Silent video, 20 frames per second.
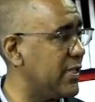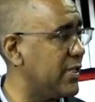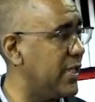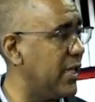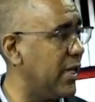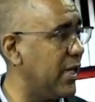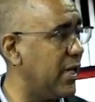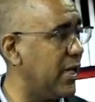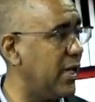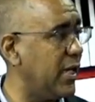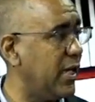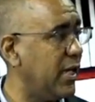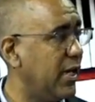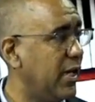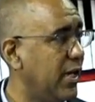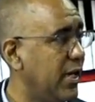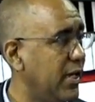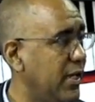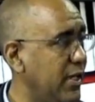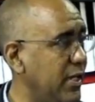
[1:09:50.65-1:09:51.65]
the
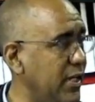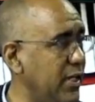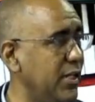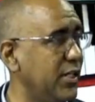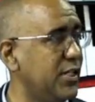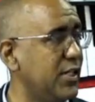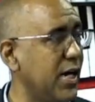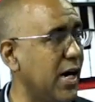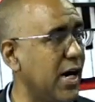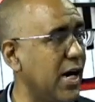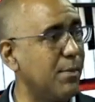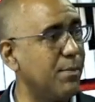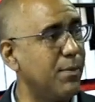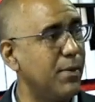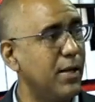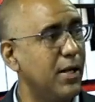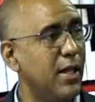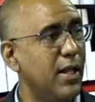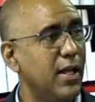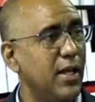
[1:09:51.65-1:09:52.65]
E sharp,
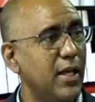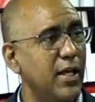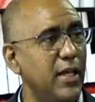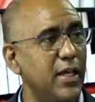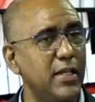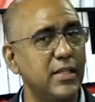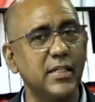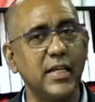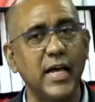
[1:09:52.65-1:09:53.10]
is